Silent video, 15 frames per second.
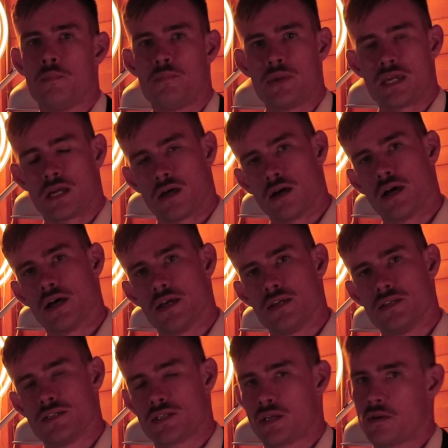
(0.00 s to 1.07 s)

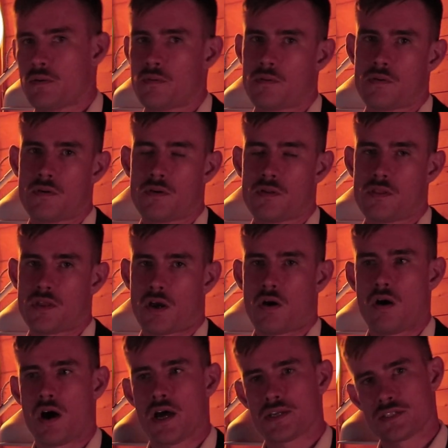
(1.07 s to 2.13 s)
because the
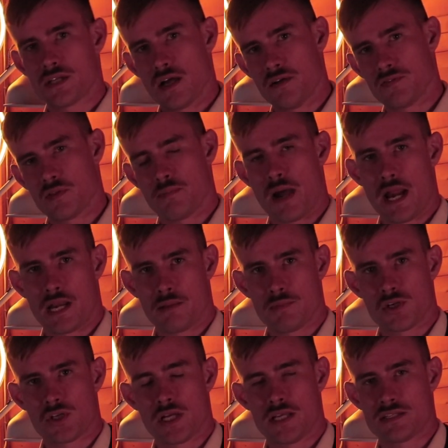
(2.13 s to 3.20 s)
cost of the mining
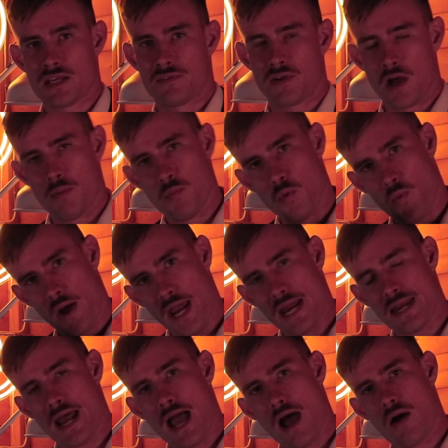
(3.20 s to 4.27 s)
machines have come way
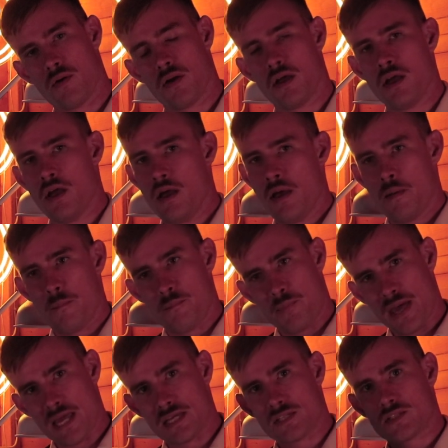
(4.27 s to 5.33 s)
down
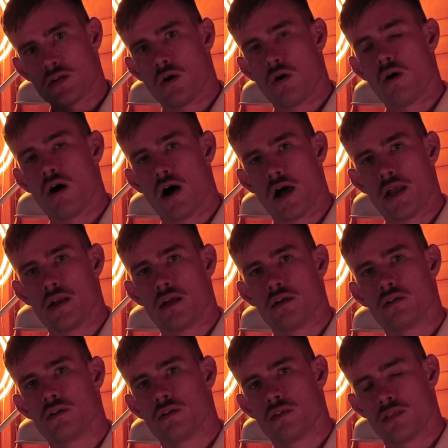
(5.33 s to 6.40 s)
based on
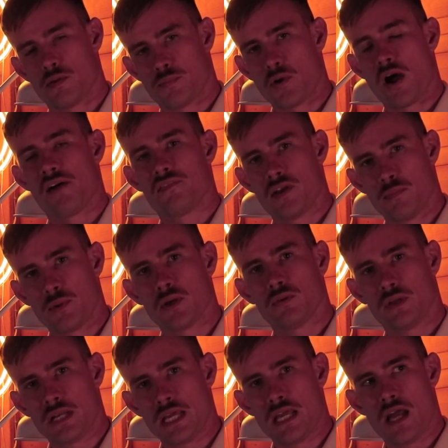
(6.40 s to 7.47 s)
the
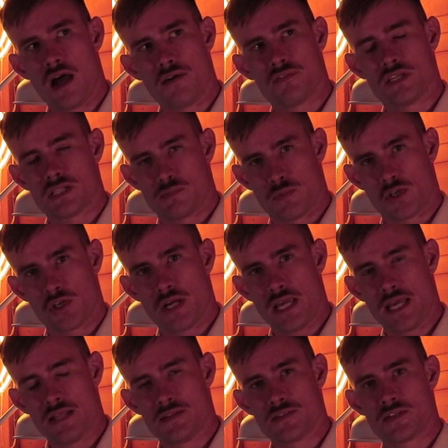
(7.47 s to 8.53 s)
profitability of these
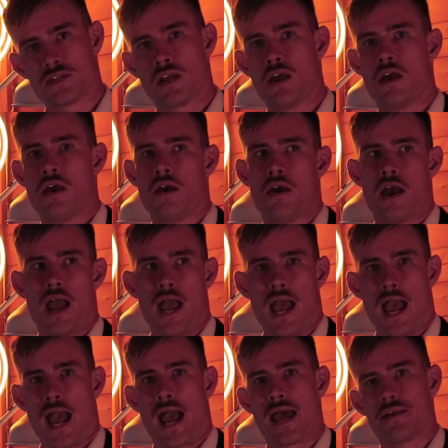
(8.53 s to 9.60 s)
machines
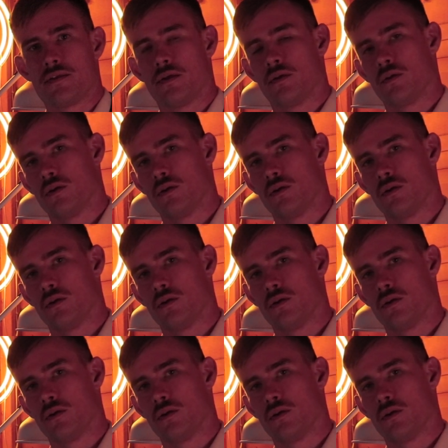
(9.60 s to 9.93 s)
at